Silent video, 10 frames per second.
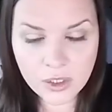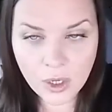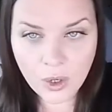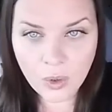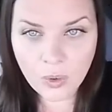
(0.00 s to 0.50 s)

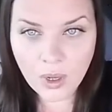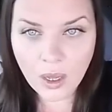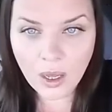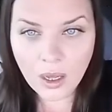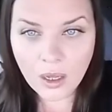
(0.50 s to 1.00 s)
So
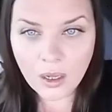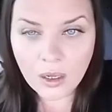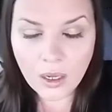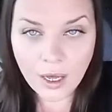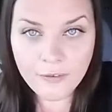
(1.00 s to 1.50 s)

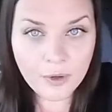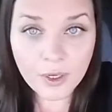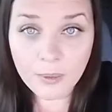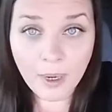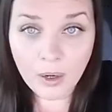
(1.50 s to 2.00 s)
I feel
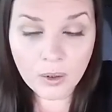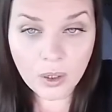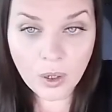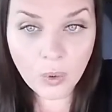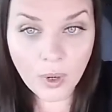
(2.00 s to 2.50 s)
good about
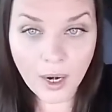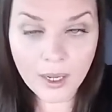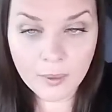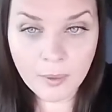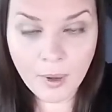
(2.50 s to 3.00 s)
where I
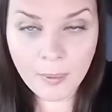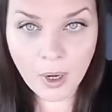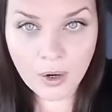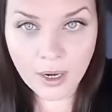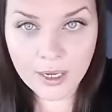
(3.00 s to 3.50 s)
am in my
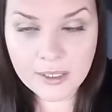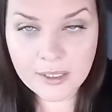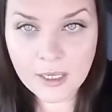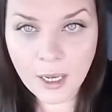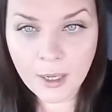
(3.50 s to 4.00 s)
progress.